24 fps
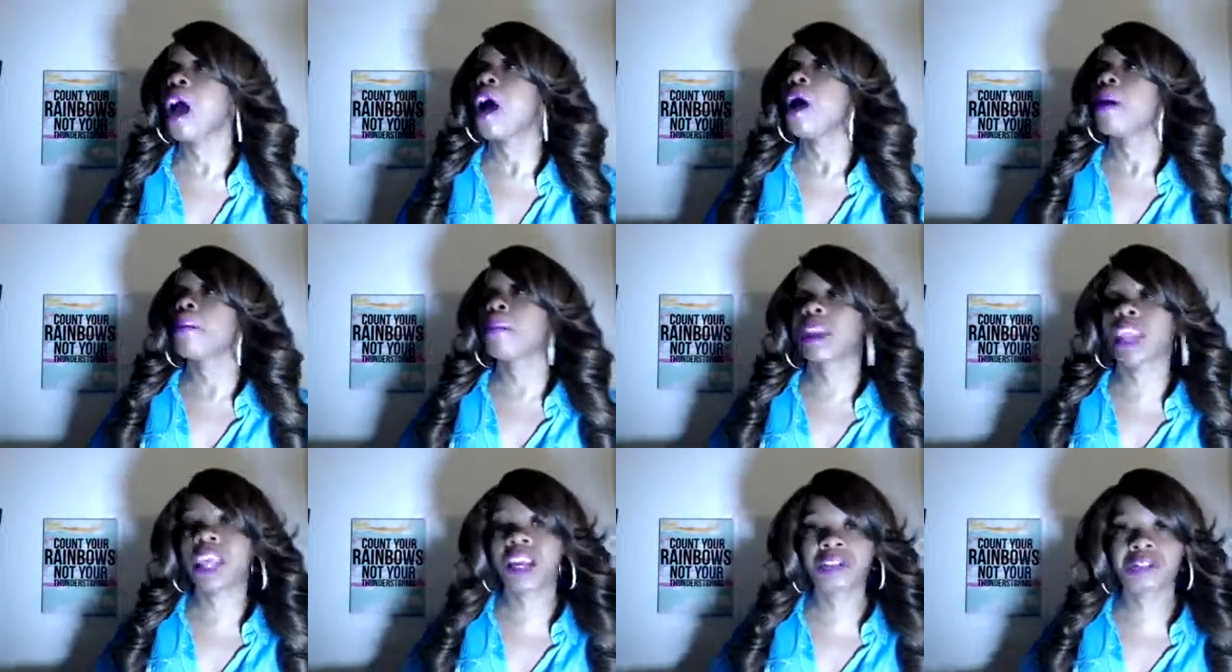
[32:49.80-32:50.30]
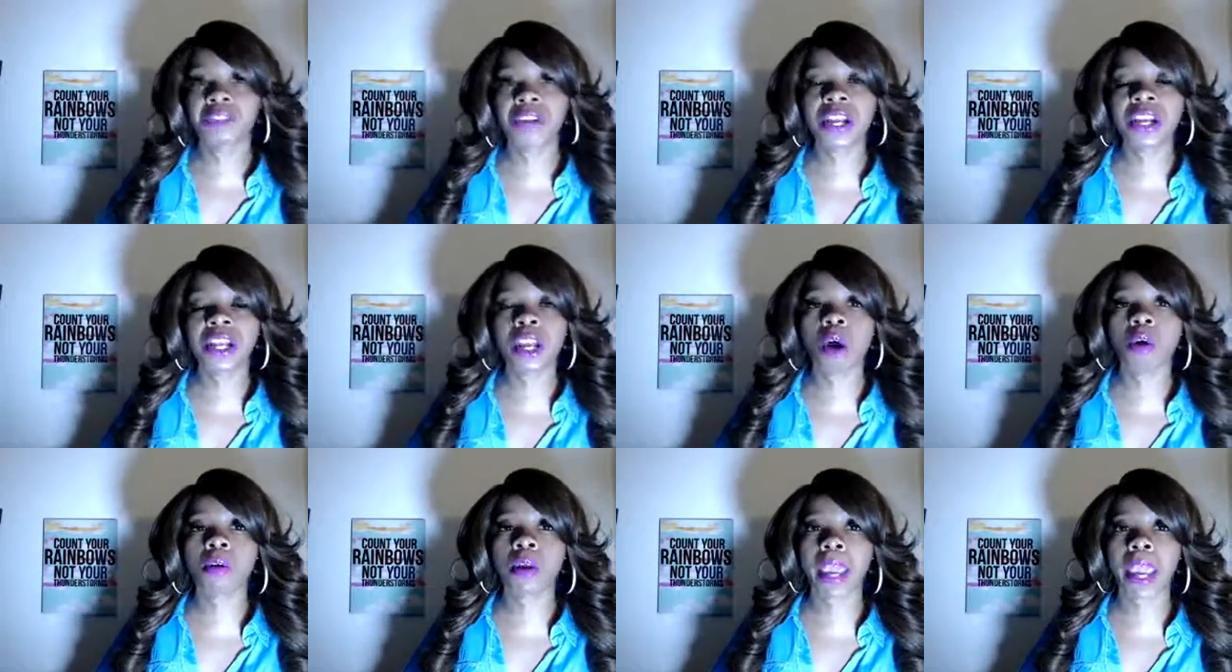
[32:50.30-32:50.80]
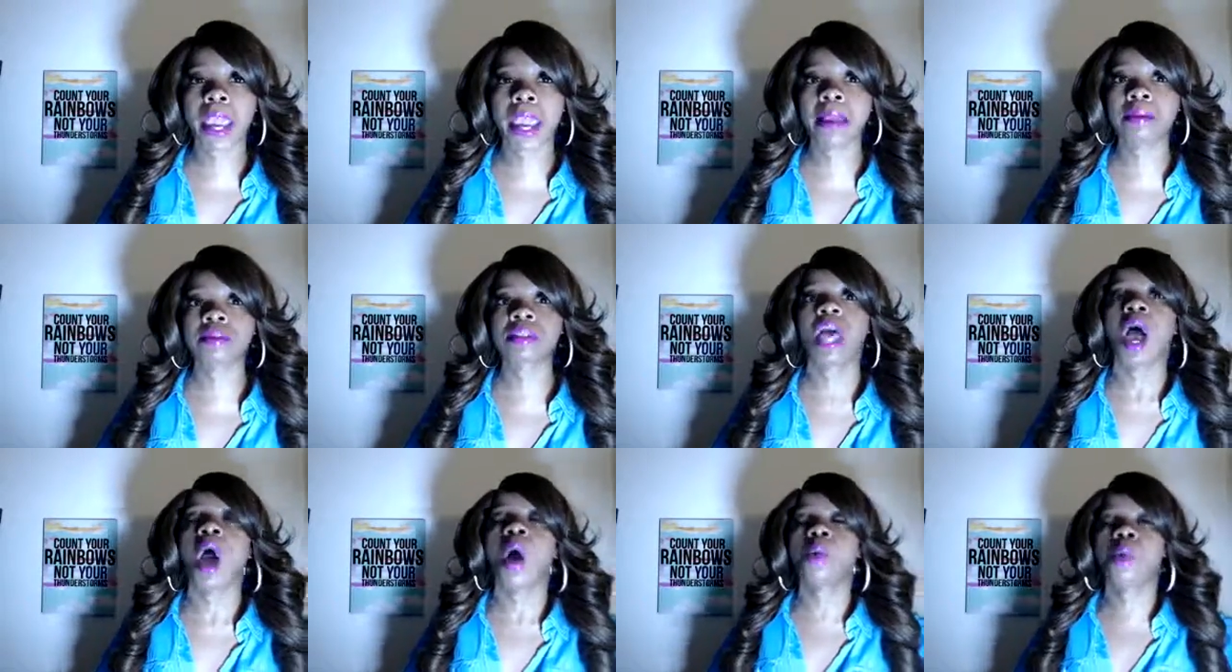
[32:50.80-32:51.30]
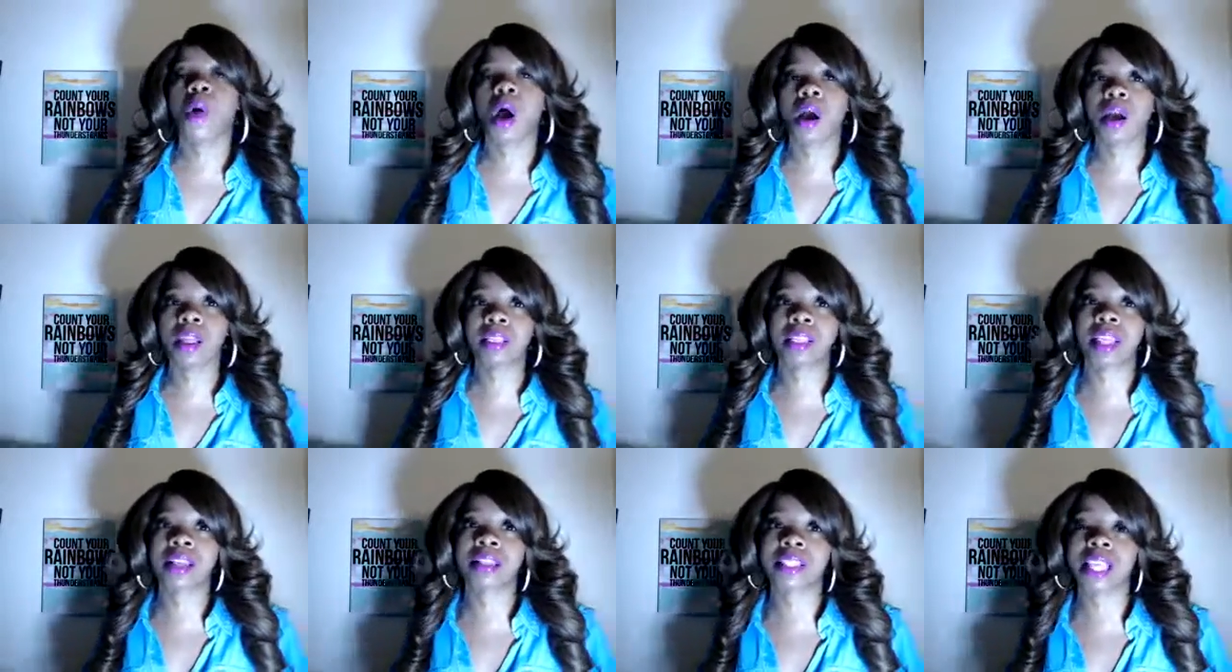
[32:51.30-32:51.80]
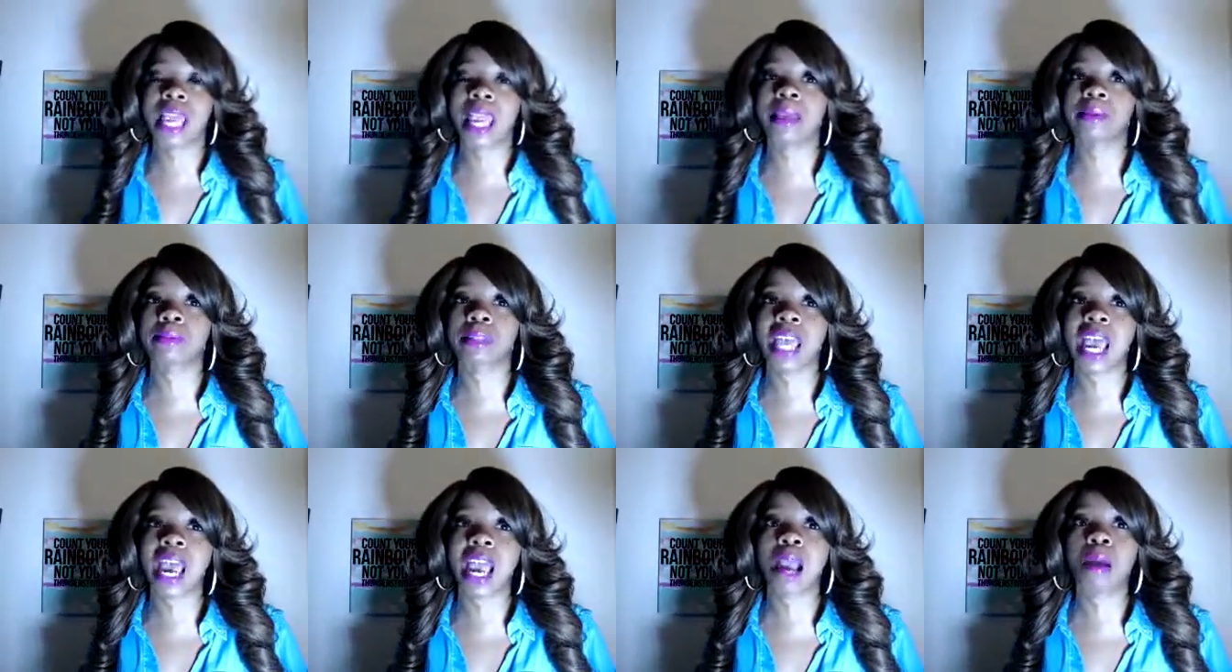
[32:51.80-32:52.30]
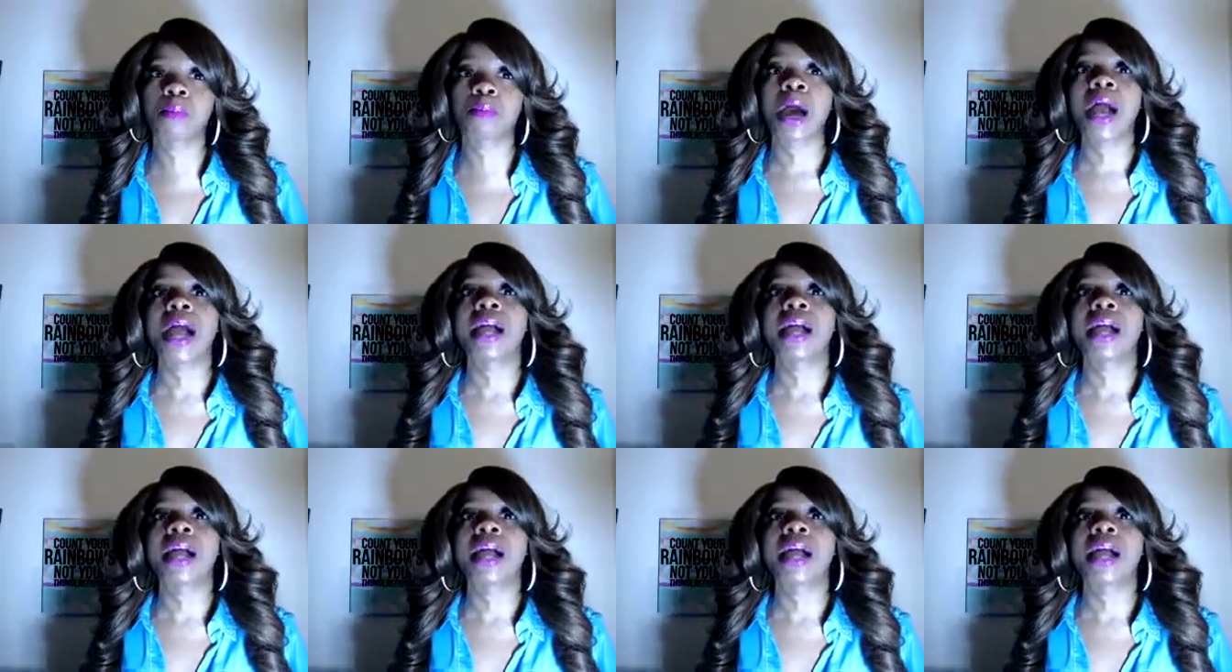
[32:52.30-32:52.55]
playing video games while at the same time